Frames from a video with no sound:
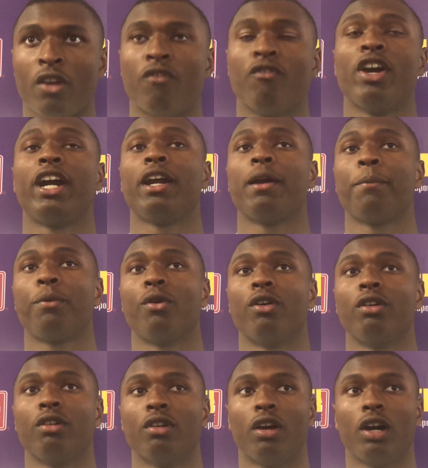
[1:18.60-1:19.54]
Very
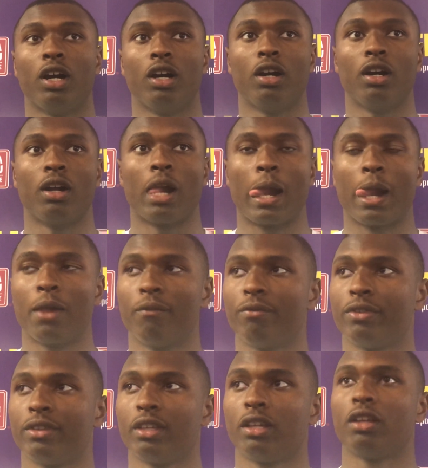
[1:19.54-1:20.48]
important.
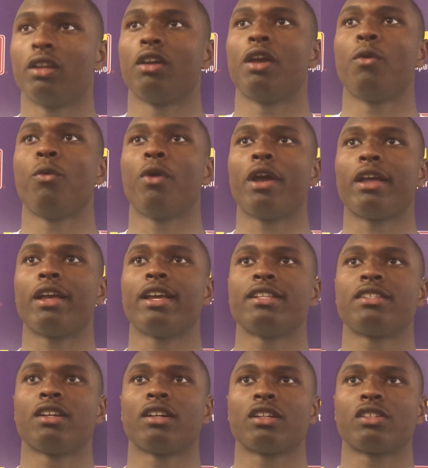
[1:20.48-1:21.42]

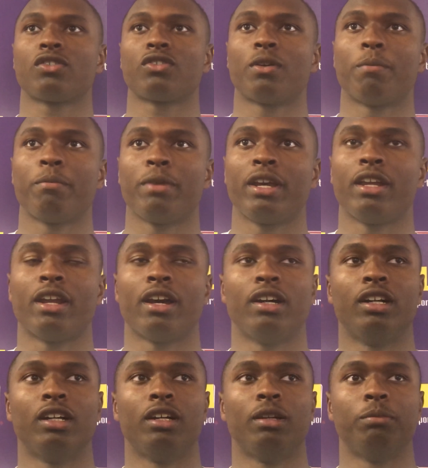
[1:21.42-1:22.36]
It took us from being
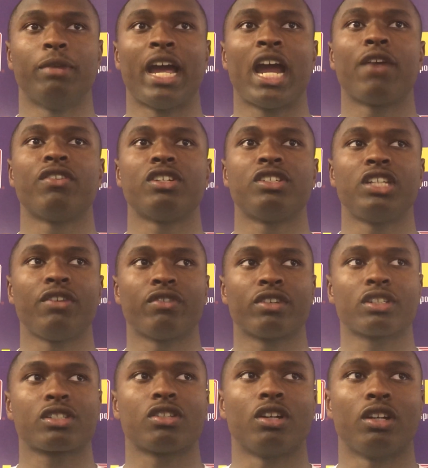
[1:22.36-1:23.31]
an average
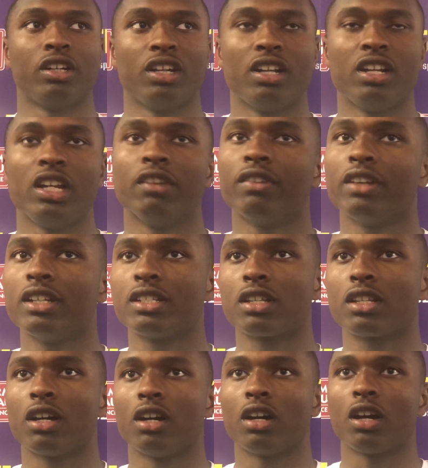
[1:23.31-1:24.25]
defense to a good
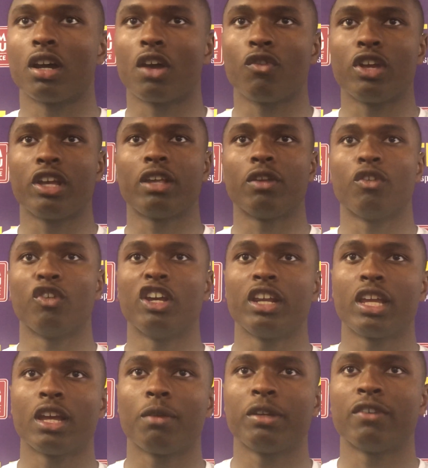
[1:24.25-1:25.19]
defense. We
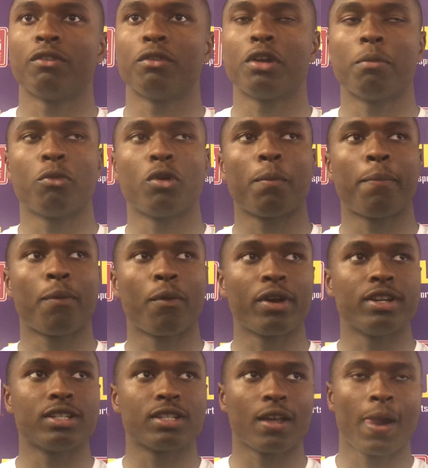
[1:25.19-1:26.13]
kept giving up more
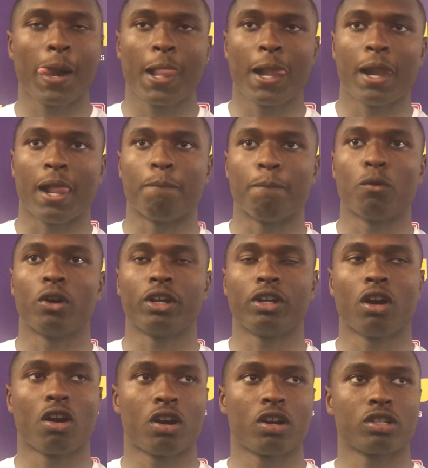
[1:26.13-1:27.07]
points and more
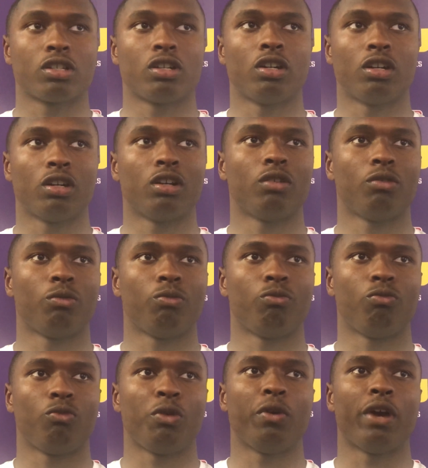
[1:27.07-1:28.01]
yards.
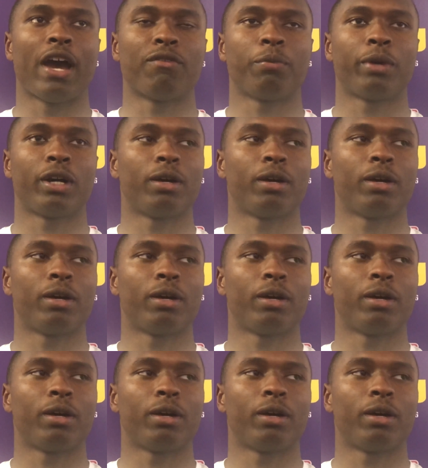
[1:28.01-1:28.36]
We would have a